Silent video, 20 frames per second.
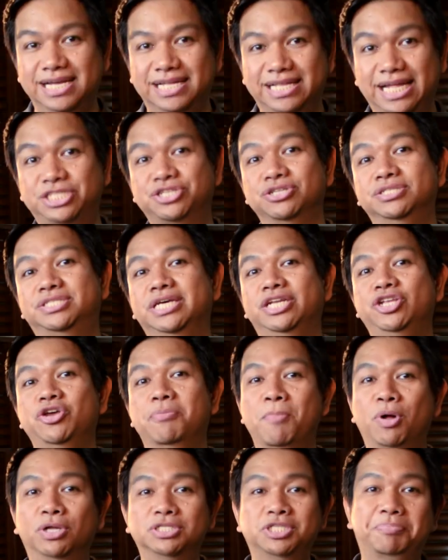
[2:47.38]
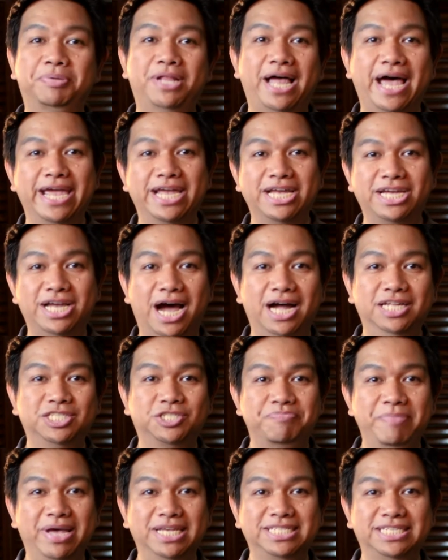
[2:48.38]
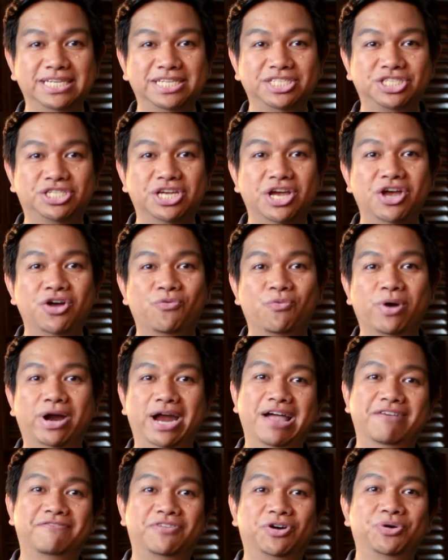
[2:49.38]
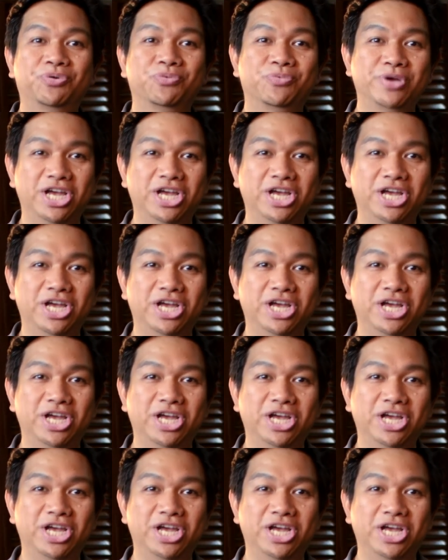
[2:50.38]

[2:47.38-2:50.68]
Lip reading: Let's continue multiplying God's message wherever we